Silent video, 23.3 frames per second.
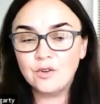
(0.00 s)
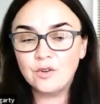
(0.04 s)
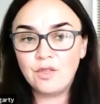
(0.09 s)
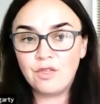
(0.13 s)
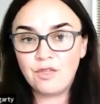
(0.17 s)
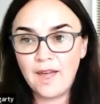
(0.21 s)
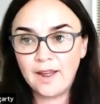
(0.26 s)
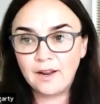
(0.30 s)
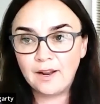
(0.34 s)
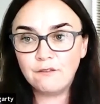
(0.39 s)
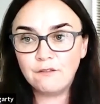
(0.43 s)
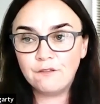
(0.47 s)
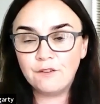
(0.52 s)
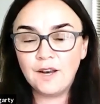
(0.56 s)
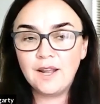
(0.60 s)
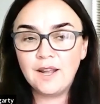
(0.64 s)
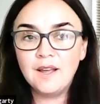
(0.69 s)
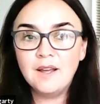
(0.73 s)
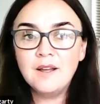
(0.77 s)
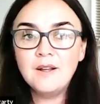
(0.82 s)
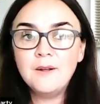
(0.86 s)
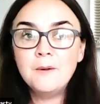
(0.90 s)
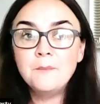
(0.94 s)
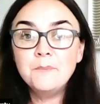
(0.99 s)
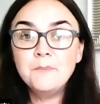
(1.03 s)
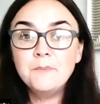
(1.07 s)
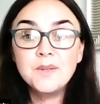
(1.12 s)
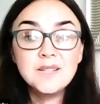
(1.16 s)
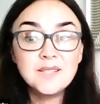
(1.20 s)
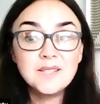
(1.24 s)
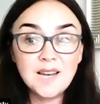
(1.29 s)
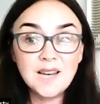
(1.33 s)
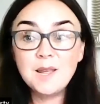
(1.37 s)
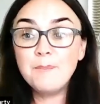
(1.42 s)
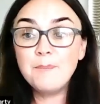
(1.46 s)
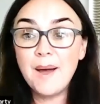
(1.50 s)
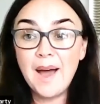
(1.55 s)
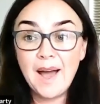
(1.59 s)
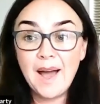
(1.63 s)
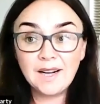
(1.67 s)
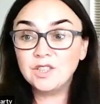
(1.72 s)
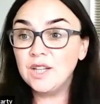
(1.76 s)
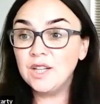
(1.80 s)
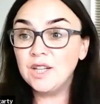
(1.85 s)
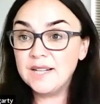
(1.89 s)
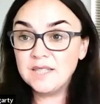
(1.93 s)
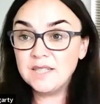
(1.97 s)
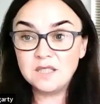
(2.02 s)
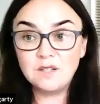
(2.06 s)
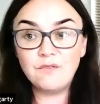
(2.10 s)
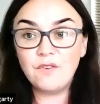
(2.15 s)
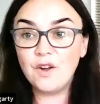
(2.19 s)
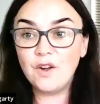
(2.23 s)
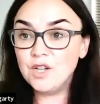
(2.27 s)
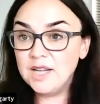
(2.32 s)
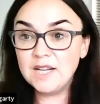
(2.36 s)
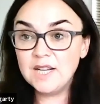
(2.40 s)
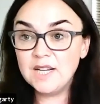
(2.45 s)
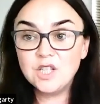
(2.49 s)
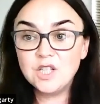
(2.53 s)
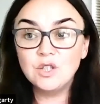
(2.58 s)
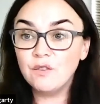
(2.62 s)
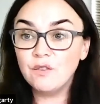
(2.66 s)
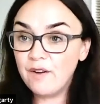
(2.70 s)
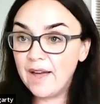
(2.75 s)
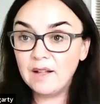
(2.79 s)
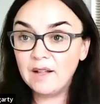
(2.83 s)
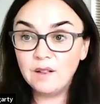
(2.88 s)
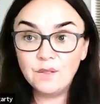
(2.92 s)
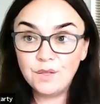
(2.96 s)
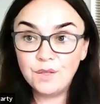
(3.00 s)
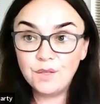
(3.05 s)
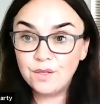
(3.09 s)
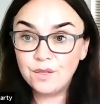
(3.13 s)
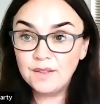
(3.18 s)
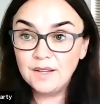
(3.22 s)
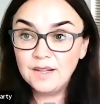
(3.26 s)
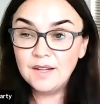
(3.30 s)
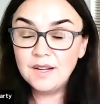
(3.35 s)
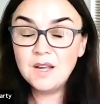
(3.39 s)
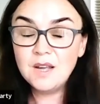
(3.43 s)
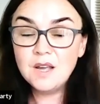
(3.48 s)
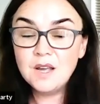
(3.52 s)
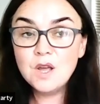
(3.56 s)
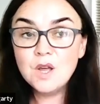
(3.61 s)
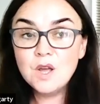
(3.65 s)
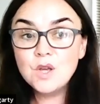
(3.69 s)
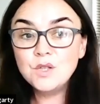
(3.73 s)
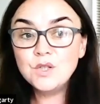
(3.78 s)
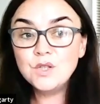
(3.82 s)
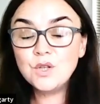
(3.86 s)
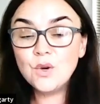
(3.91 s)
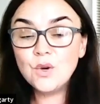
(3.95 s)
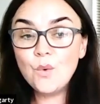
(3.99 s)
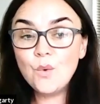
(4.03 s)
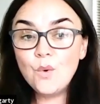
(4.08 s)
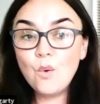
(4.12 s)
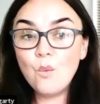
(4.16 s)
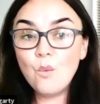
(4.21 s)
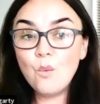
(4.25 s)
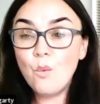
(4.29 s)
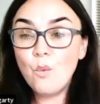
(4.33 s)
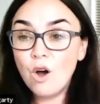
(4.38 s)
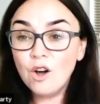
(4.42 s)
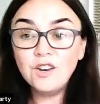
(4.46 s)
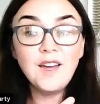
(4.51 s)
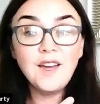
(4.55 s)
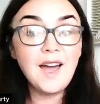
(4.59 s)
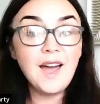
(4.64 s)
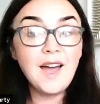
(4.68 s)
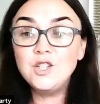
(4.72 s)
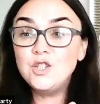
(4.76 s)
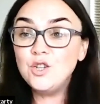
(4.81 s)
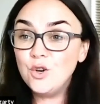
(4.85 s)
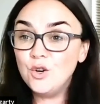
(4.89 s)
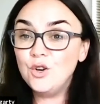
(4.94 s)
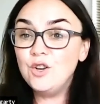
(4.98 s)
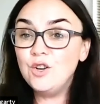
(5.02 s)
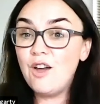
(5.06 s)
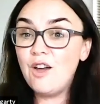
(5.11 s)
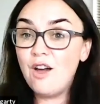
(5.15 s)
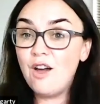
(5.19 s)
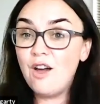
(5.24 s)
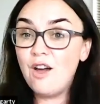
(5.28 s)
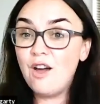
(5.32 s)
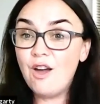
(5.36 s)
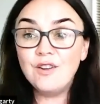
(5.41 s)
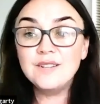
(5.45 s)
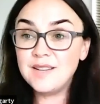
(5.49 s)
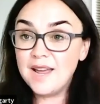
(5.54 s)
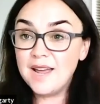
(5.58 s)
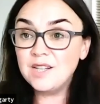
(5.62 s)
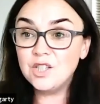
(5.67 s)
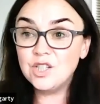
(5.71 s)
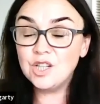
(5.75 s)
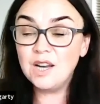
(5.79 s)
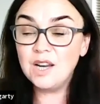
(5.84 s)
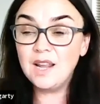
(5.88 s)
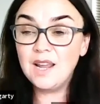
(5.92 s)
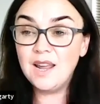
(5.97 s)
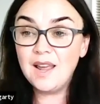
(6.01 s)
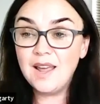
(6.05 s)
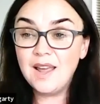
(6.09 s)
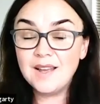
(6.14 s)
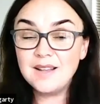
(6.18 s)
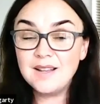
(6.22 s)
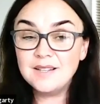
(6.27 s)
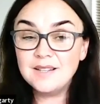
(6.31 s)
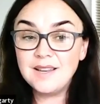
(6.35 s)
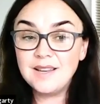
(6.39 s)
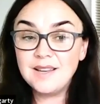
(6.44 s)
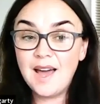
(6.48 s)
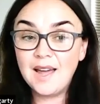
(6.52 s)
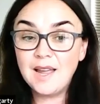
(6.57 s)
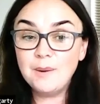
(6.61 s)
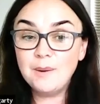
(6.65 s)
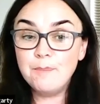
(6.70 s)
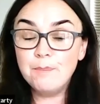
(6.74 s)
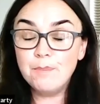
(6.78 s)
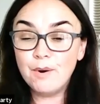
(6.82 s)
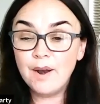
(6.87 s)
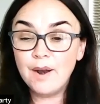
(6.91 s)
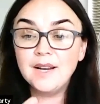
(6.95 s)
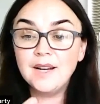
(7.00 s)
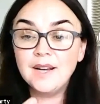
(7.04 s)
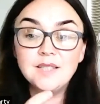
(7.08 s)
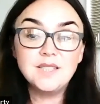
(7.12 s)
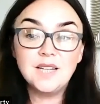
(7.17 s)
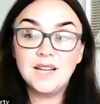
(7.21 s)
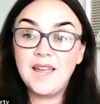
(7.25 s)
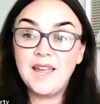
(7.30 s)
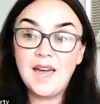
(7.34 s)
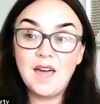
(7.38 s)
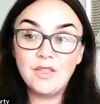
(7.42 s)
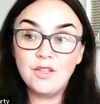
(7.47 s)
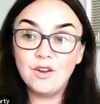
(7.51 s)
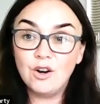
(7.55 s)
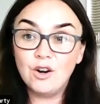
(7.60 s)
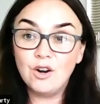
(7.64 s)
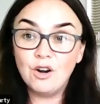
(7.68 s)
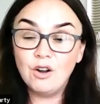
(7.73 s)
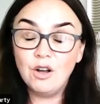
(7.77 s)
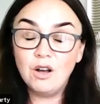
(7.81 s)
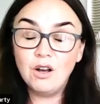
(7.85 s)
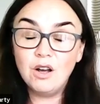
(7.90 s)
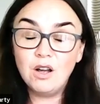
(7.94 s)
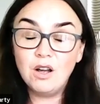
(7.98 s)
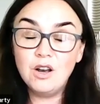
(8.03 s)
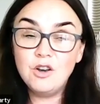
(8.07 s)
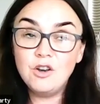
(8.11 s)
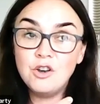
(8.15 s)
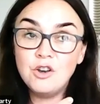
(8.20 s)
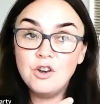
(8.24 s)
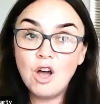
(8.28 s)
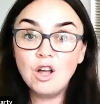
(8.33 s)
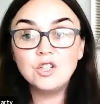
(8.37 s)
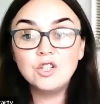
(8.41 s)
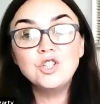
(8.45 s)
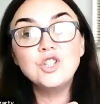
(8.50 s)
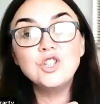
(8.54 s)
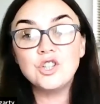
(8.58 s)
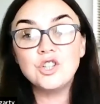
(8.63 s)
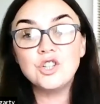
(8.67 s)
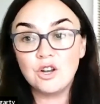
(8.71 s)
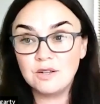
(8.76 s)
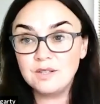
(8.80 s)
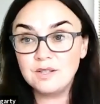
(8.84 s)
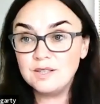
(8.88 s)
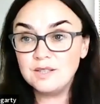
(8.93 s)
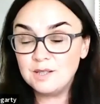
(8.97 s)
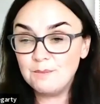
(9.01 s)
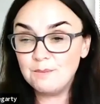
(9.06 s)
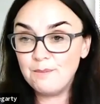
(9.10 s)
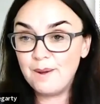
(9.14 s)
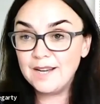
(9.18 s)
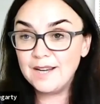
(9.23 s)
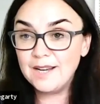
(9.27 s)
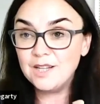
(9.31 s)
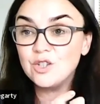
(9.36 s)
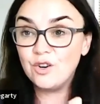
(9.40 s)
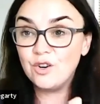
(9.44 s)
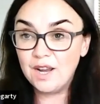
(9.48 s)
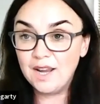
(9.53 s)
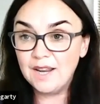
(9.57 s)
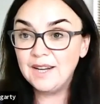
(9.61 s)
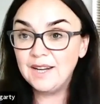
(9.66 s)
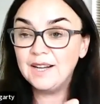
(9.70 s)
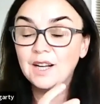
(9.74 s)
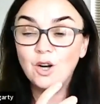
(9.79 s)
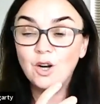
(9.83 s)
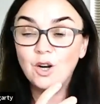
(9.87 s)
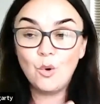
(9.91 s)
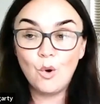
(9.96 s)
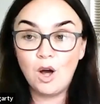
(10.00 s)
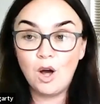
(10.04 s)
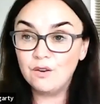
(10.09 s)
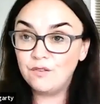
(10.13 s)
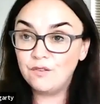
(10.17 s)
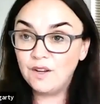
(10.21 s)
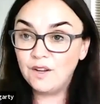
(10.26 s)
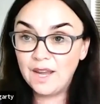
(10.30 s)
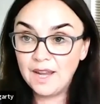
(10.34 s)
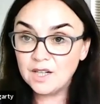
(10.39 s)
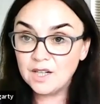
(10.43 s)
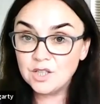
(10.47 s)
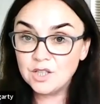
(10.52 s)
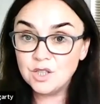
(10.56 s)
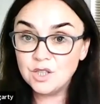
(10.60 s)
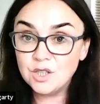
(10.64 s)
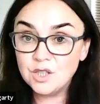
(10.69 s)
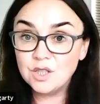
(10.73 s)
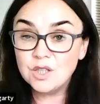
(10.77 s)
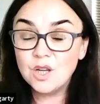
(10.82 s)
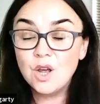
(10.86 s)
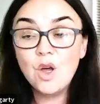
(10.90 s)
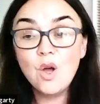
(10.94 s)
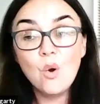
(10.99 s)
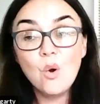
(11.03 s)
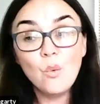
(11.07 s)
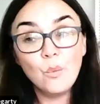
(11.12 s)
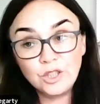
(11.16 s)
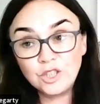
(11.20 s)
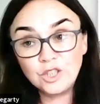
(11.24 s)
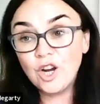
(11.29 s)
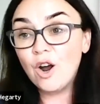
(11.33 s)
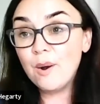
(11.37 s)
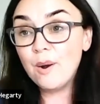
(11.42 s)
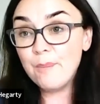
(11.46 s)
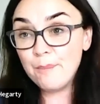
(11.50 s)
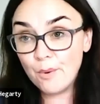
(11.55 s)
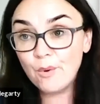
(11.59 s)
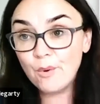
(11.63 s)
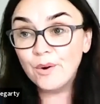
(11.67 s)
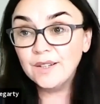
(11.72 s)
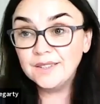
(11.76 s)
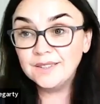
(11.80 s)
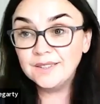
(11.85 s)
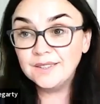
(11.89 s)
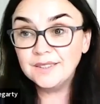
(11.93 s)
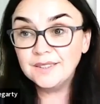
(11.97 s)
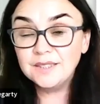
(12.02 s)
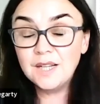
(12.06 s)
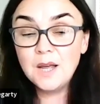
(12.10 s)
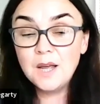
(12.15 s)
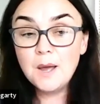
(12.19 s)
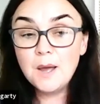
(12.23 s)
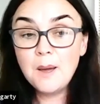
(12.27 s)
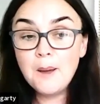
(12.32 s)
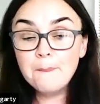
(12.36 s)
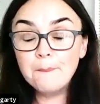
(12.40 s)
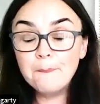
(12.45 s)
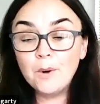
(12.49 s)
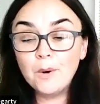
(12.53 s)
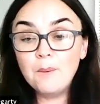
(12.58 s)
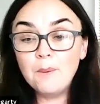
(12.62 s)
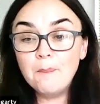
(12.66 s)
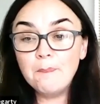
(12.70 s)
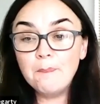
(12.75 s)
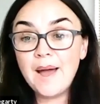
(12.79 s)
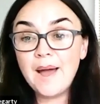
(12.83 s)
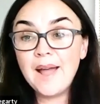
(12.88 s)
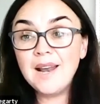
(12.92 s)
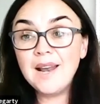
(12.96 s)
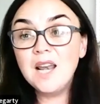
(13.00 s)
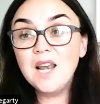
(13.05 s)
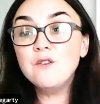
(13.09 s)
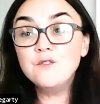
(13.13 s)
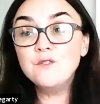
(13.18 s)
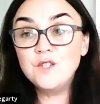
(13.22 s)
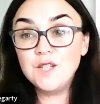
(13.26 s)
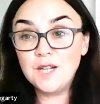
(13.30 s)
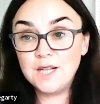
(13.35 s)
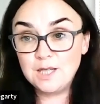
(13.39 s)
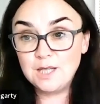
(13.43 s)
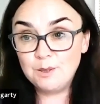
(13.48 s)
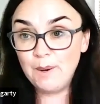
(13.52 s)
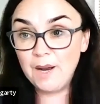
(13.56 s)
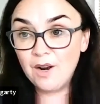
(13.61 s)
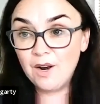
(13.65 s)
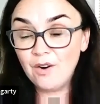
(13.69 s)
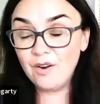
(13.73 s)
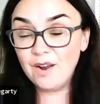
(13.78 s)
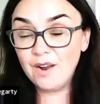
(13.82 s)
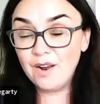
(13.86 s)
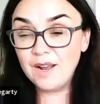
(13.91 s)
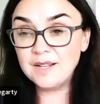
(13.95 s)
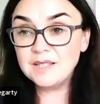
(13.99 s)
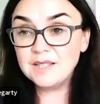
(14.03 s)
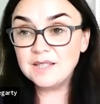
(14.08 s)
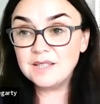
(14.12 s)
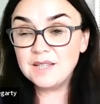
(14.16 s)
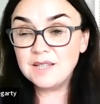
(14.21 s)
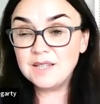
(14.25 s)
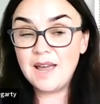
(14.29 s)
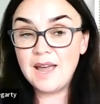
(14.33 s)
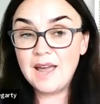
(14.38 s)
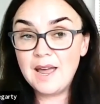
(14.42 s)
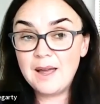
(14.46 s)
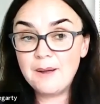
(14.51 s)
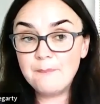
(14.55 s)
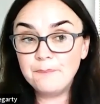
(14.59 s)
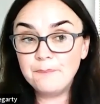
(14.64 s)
out on it, thankfully. Sleep actually is the foundation of health. So what I do now essentially is I bring together not just my training and qualifications, which are important, but my lived experience